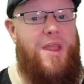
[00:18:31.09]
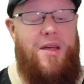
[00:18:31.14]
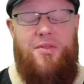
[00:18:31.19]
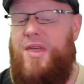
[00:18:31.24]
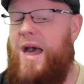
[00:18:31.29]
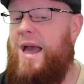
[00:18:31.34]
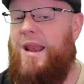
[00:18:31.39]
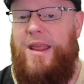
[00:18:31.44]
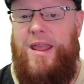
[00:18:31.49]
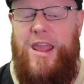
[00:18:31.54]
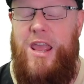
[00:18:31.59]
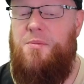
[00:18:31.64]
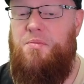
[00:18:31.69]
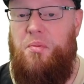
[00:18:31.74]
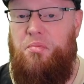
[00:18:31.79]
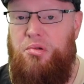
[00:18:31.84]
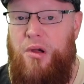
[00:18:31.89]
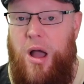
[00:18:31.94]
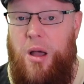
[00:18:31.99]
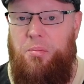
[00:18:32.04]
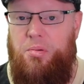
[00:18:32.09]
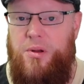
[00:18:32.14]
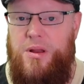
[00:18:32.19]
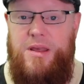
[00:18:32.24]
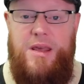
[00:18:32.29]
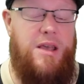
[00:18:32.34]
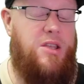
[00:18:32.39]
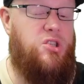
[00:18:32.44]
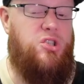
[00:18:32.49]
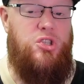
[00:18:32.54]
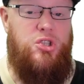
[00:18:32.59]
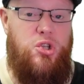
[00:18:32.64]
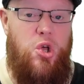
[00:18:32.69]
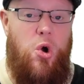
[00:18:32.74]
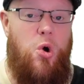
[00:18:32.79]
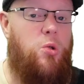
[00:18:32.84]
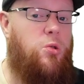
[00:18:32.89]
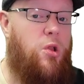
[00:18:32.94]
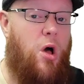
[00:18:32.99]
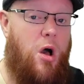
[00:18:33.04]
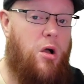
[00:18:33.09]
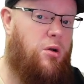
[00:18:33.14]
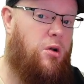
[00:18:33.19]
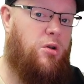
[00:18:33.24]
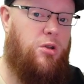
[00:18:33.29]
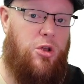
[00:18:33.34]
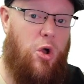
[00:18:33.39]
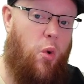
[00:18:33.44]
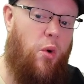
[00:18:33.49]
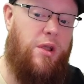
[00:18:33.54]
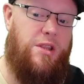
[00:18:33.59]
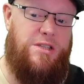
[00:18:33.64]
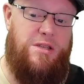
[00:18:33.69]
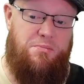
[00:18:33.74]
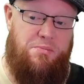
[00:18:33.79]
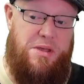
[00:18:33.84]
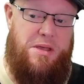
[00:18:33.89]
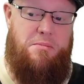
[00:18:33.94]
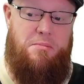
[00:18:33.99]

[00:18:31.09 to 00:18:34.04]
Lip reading: That heap property is no longer going to be